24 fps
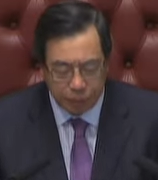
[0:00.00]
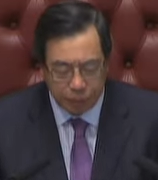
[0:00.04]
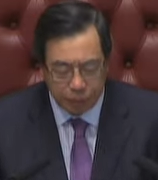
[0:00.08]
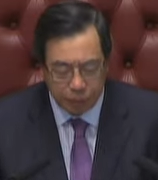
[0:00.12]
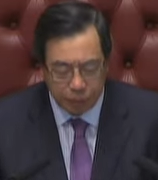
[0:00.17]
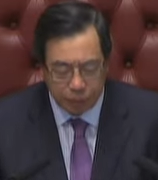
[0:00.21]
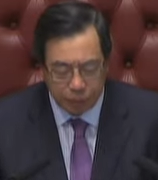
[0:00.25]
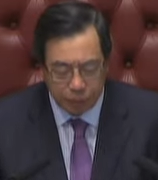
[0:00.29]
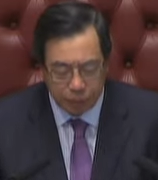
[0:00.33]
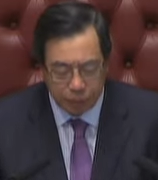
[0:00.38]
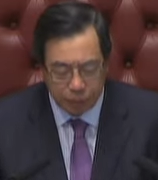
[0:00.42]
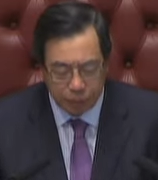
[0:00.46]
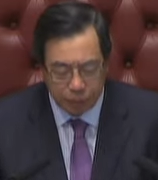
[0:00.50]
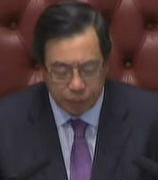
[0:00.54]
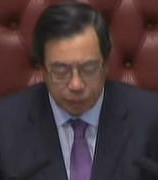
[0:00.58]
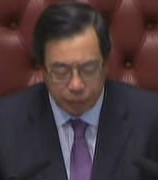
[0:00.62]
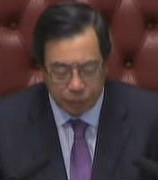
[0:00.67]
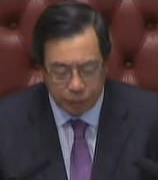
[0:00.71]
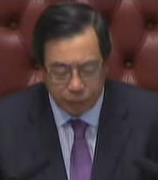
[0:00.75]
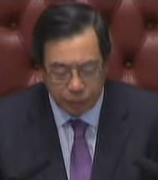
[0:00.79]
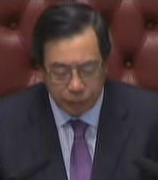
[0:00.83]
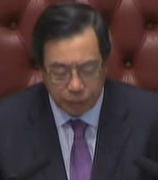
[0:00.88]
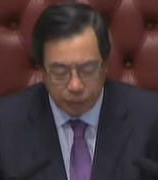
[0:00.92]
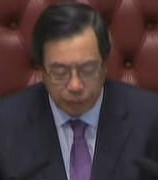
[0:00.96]

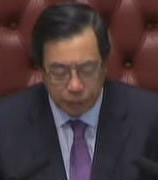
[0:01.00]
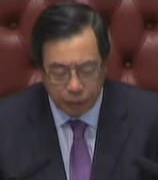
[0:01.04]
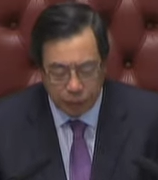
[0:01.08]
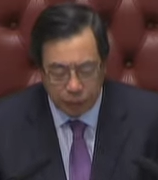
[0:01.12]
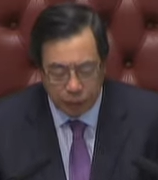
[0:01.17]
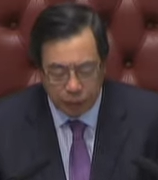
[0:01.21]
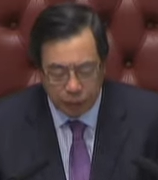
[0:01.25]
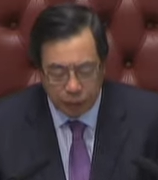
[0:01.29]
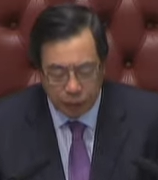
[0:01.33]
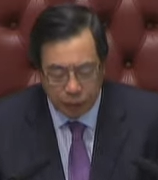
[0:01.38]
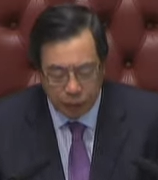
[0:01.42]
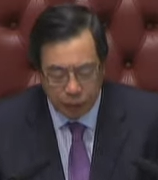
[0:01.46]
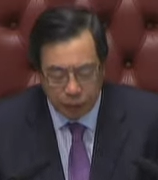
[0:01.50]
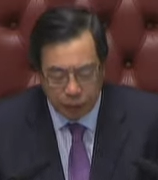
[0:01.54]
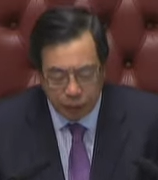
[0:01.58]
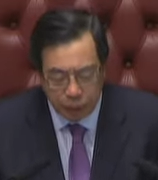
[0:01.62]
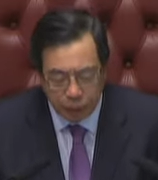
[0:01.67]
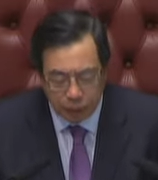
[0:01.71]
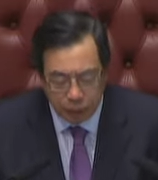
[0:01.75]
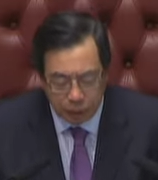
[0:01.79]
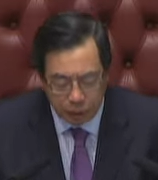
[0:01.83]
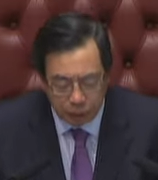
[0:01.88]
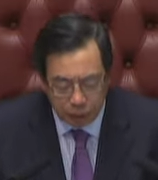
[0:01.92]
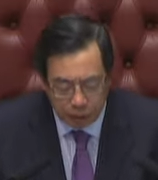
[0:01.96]

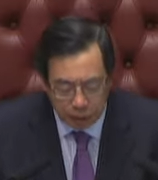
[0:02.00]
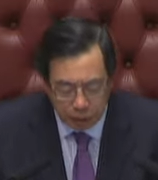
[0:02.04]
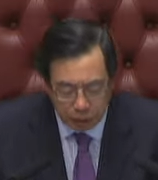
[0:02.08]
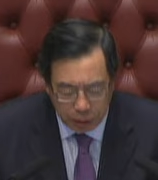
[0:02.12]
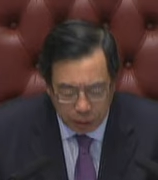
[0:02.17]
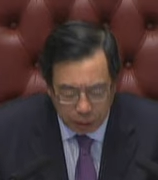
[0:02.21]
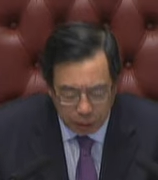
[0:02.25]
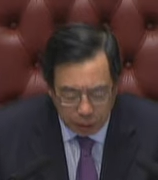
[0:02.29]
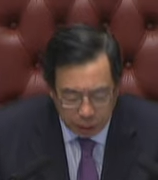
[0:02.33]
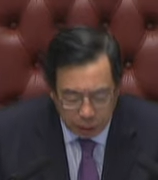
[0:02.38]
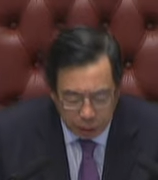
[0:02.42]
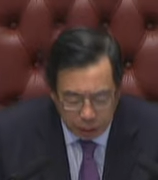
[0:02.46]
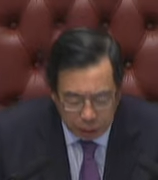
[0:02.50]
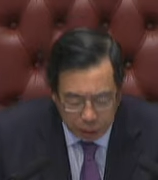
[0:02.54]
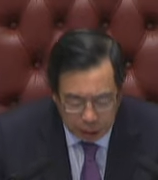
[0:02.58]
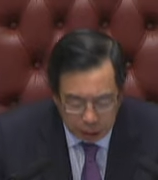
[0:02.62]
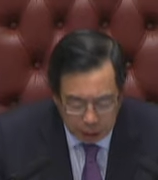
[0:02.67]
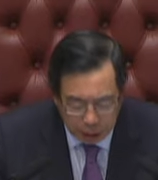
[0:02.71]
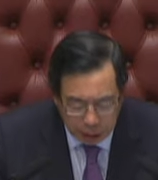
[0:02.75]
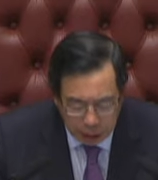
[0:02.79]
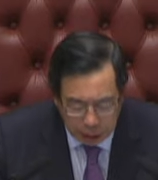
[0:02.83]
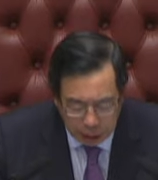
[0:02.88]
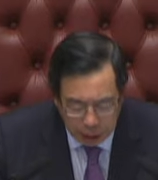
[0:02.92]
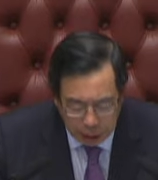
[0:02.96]

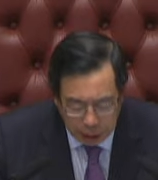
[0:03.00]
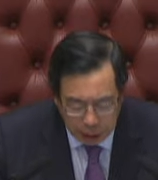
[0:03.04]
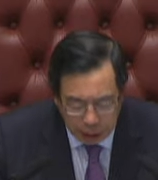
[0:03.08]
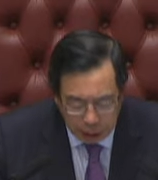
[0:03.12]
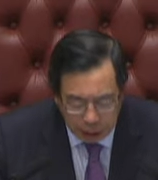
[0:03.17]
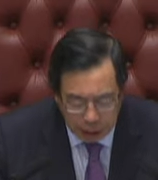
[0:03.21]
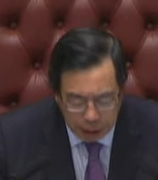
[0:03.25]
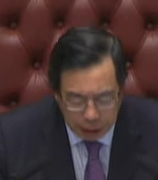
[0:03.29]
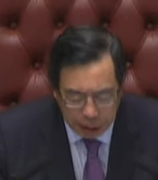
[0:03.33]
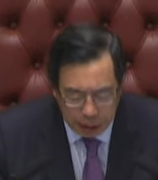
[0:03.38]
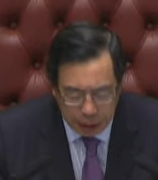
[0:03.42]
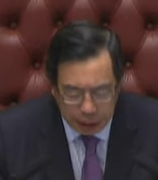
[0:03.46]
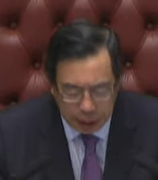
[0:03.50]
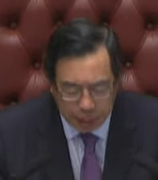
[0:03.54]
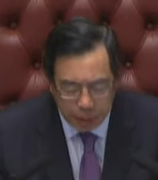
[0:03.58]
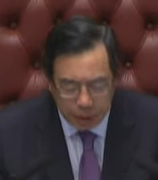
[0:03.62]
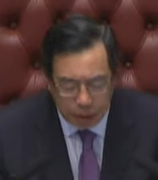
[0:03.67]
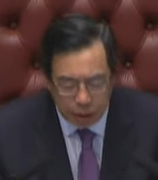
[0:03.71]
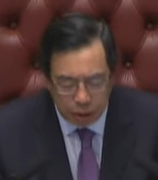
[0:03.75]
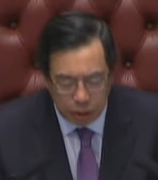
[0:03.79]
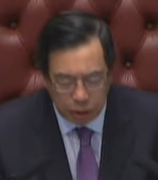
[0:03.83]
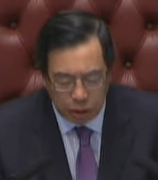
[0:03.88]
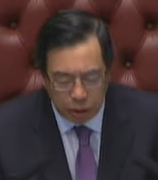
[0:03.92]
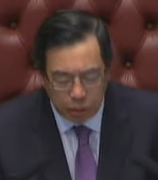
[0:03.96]

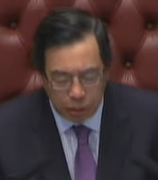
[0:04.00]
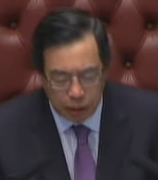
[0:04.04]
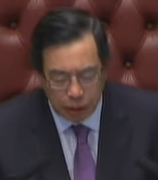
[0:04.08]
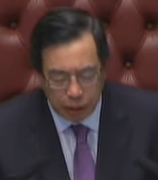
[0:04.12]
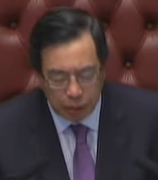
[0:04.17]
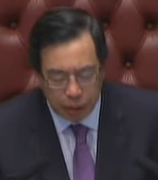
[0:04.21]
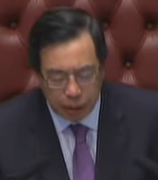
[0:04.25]
[no speech]